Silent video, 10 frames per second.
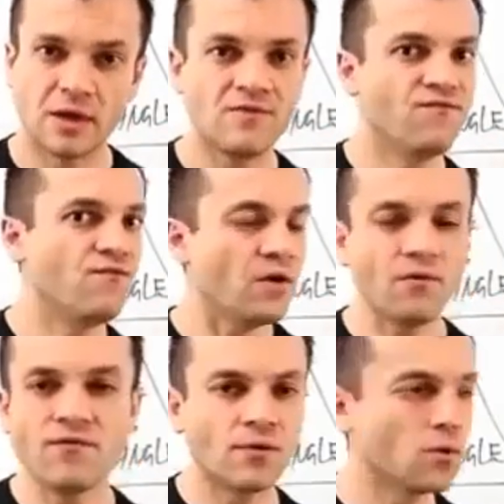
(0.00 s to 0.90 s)
Okay,
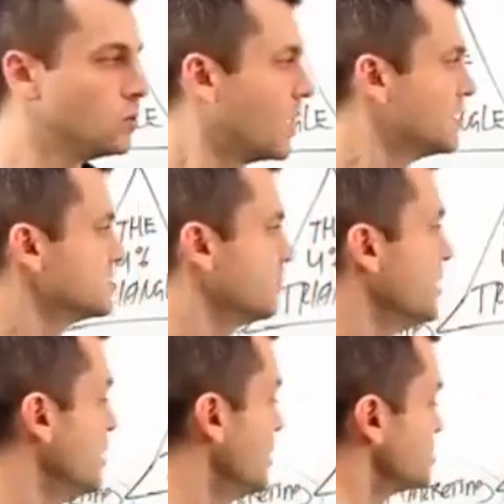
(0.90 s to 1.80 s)
very, very cool
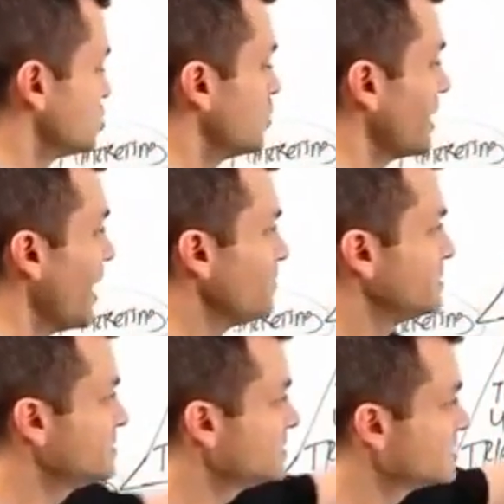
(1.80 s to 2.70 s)
concept. So what
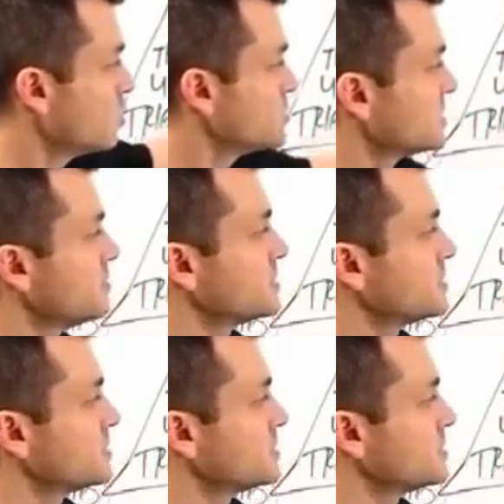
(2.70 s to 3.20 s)
happens is this is all